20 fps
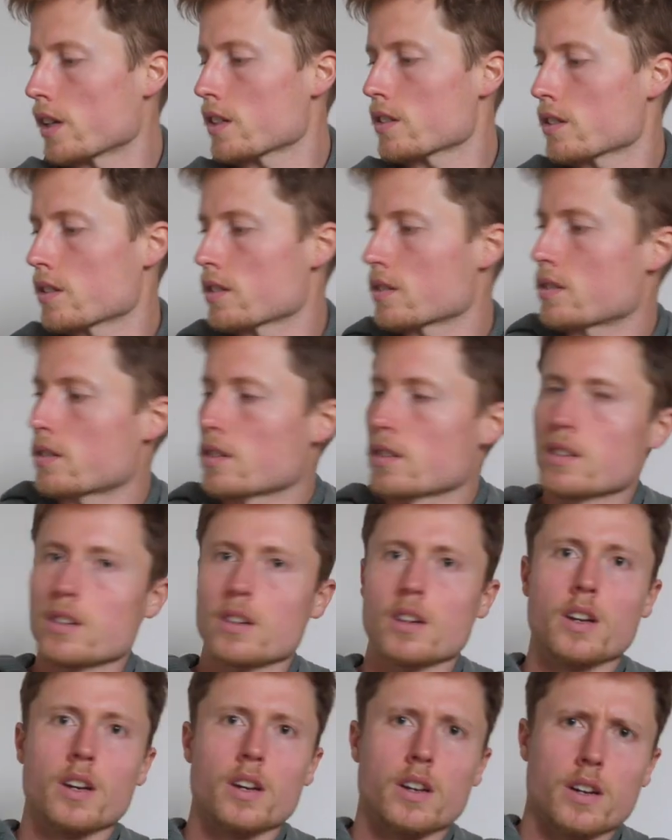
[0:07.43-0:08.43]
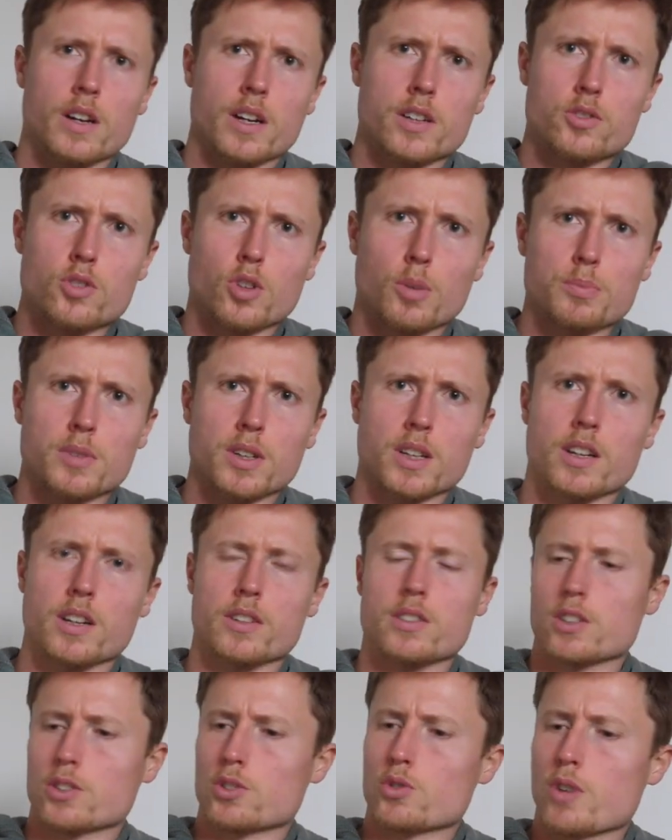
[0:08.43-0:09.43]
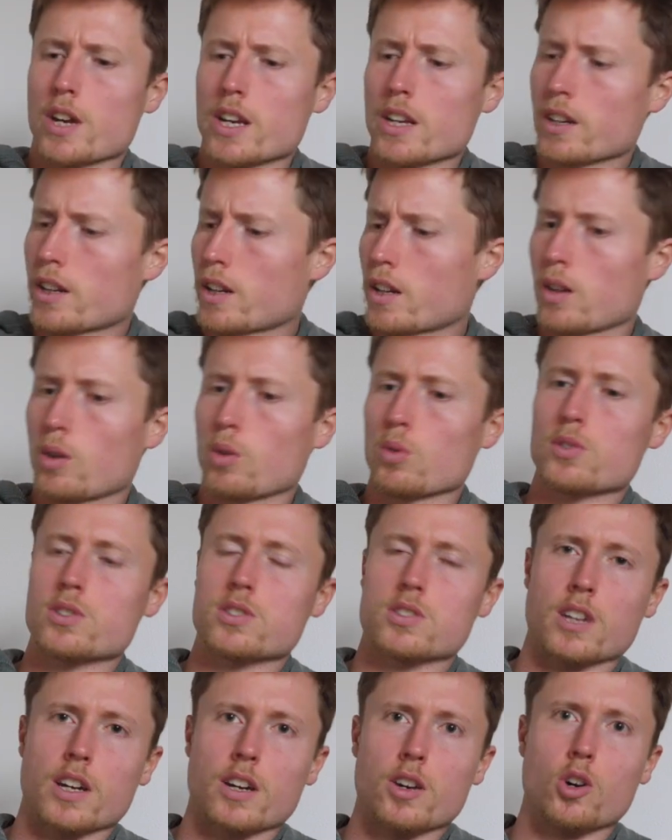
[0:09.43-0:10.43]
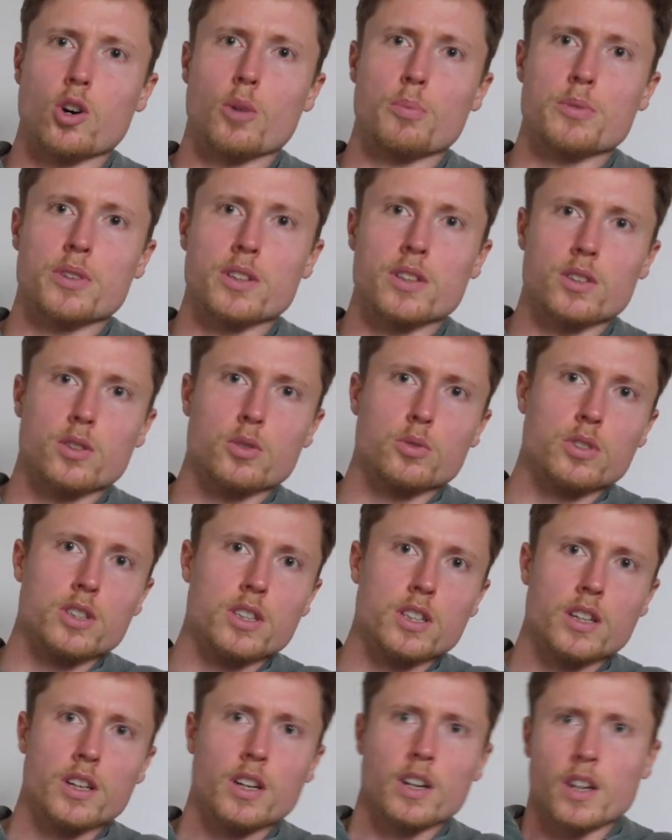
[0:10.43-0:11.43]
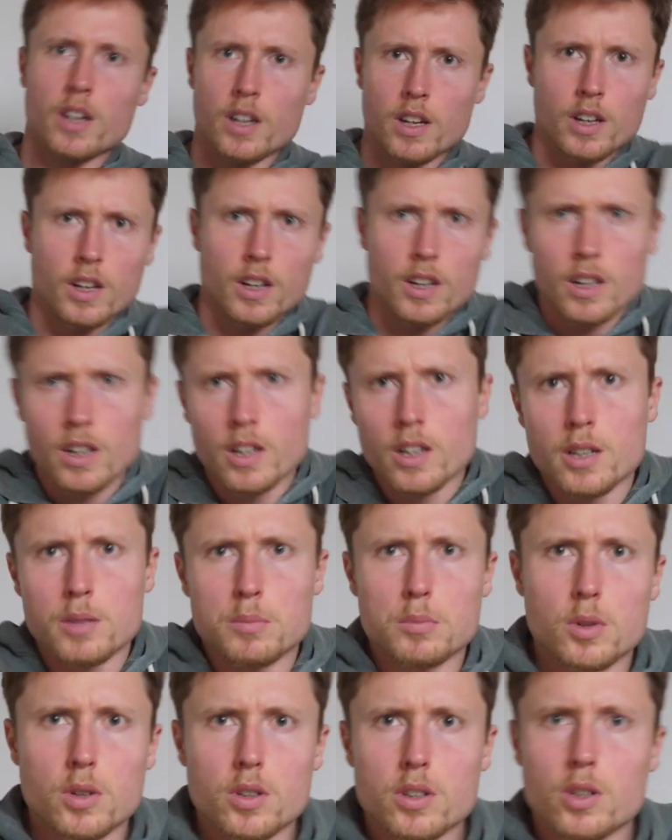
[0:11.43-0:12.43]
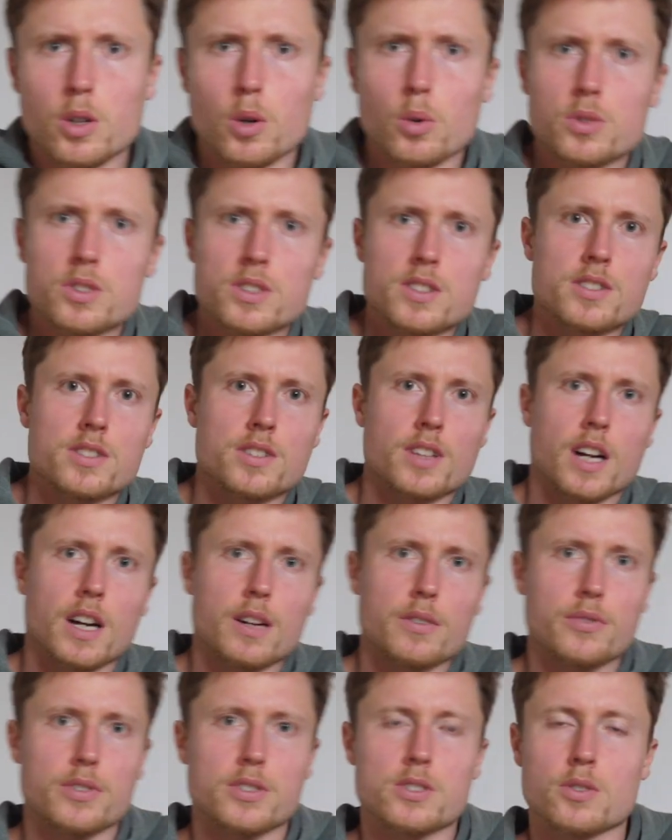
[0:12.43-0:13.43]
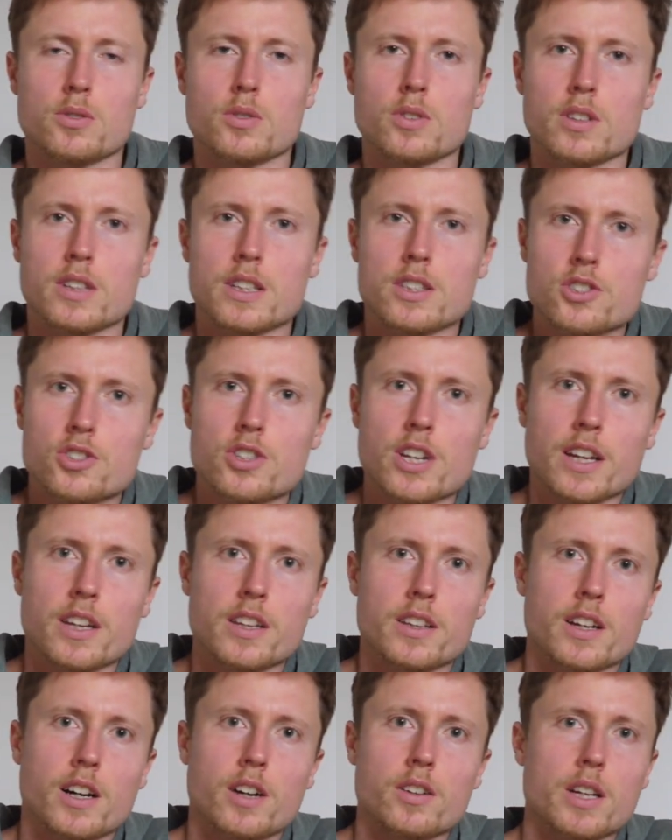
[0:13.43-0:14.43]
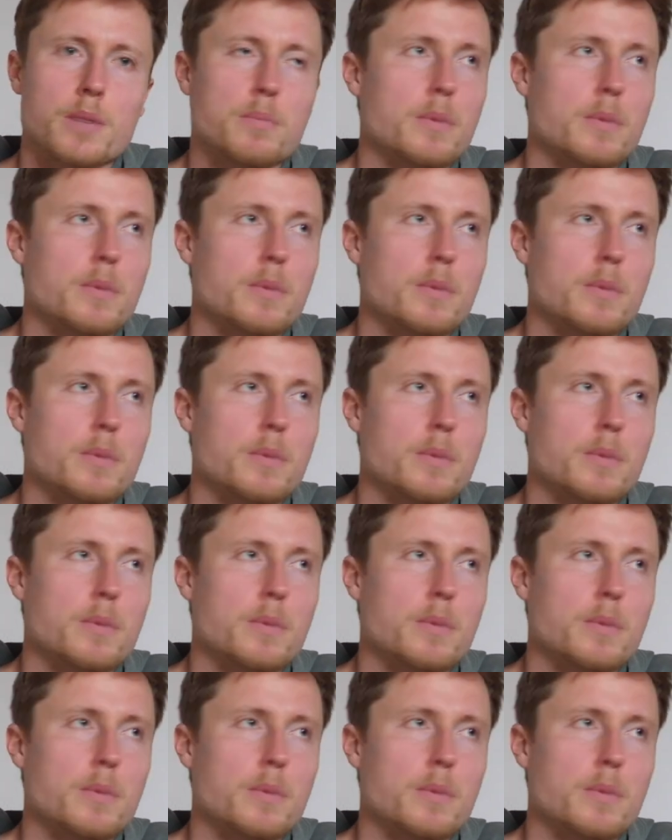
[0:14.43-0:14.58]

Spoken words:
As you can see, I dropped the training clothes, I hopped into the more cozy stuff, so let's check it out.